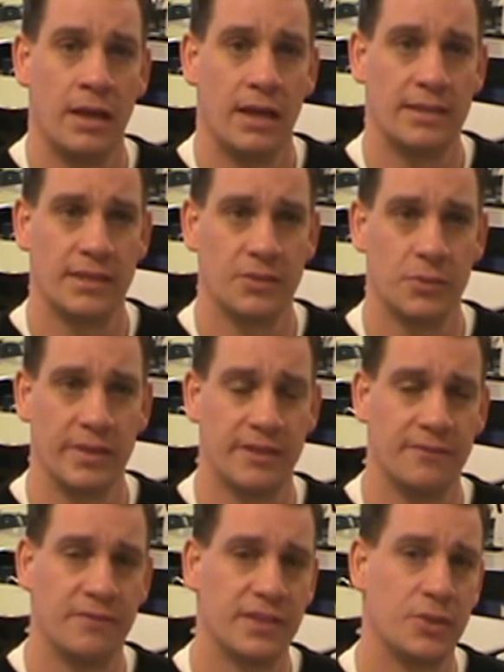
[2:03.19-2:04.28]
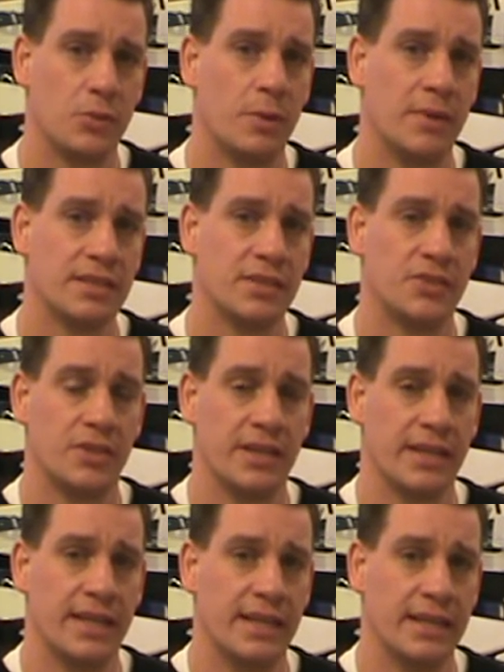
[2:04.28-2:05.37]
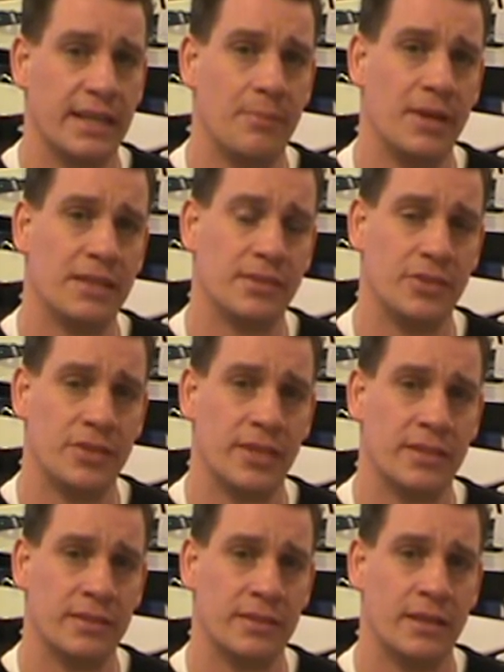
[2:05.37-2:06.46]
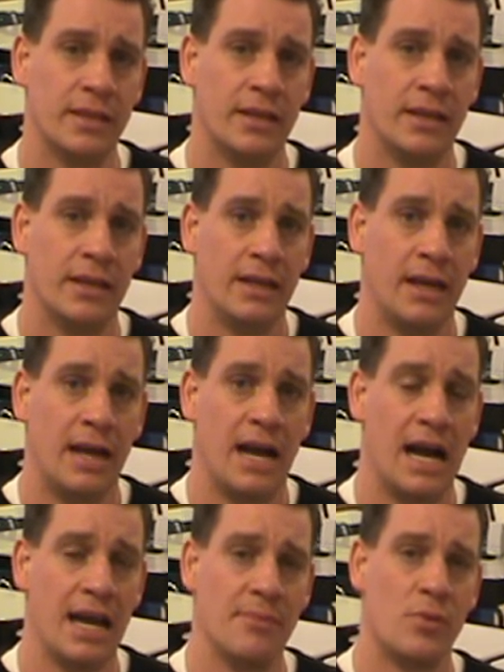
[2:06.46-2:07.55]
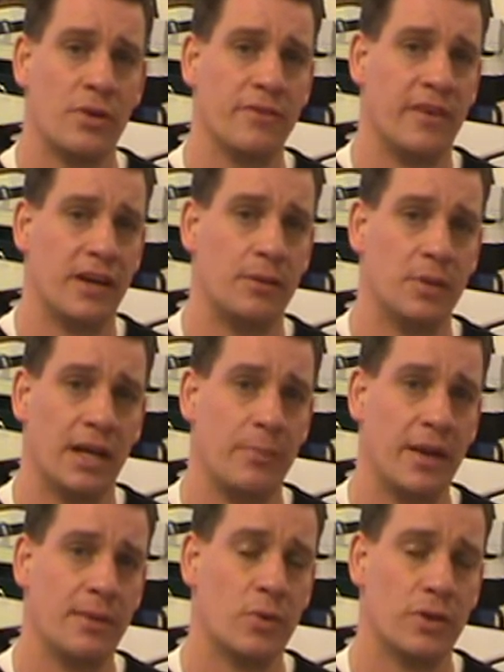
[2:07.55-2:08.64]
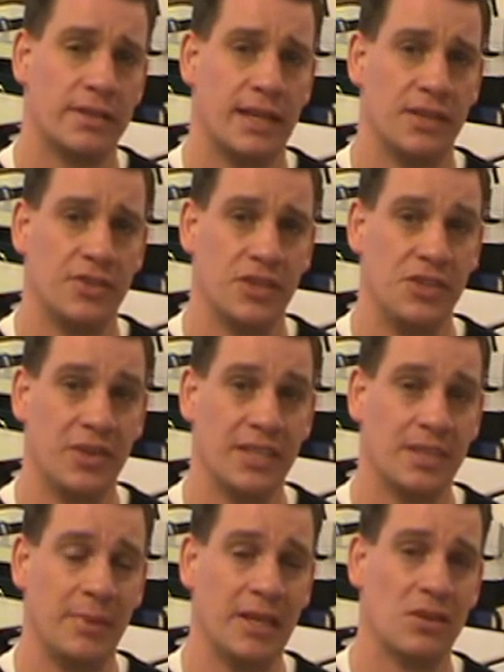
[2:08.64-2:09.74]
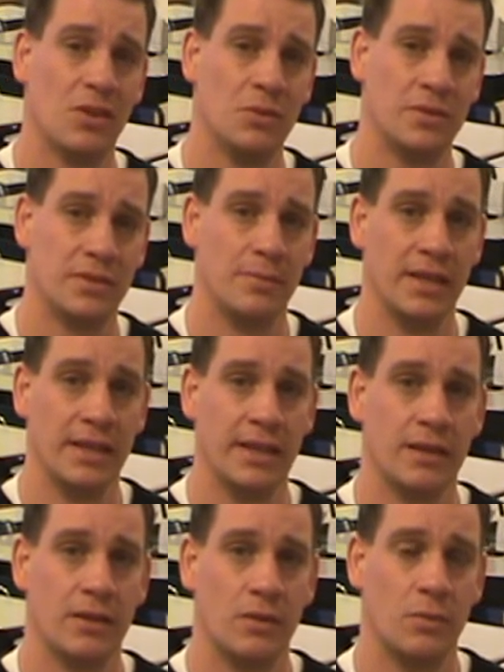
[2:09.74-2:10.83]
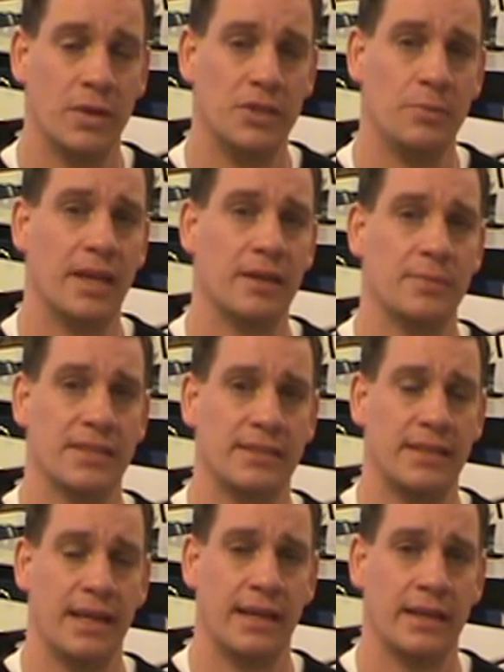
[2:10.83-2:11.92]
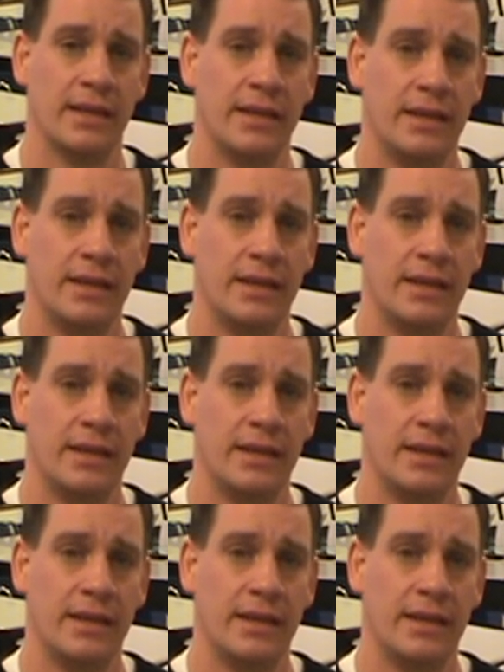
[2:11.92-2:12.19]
it sends a really conflictual message to the kid. And that message is, I am more available, I pay more attention, you get to be close to me when you make a mistake.